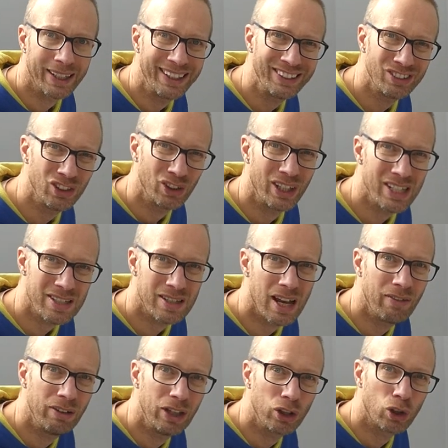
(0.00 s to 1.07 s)
and it's not
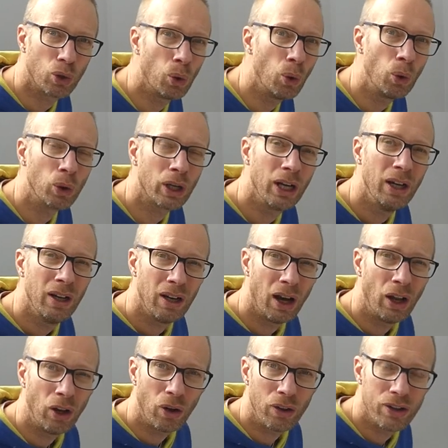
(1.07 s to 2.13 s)
necessarily the caulk
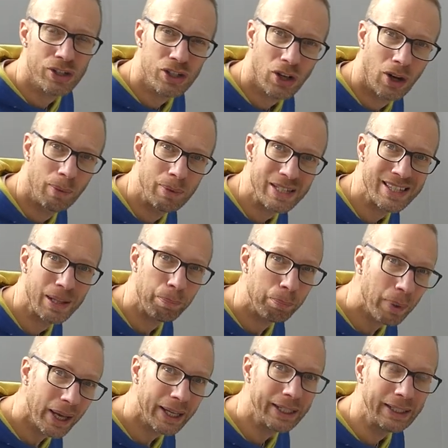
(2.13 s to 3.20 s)
a lot of the time, it's the
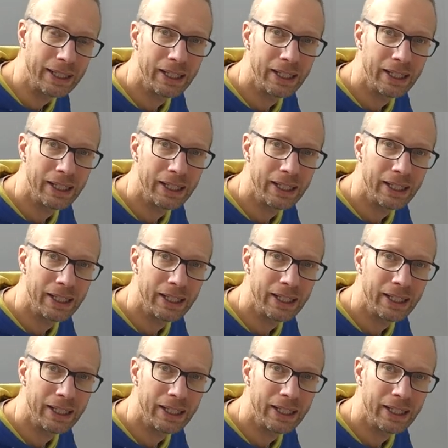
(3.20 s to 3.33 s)
paint.